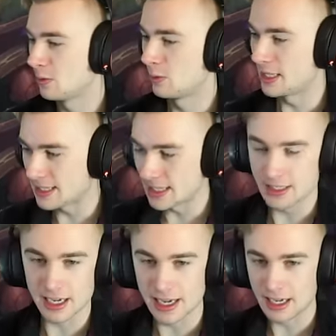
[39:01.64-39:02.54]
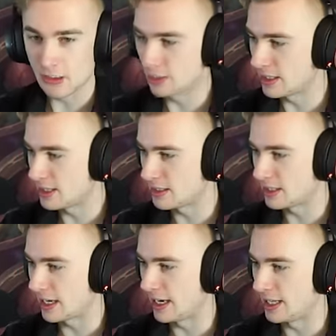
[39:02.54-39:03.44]
We'll let this die. We'll let this
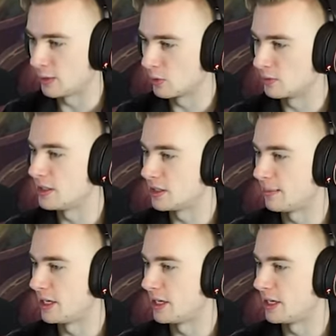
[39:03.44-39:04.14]
die, and then we'll resummon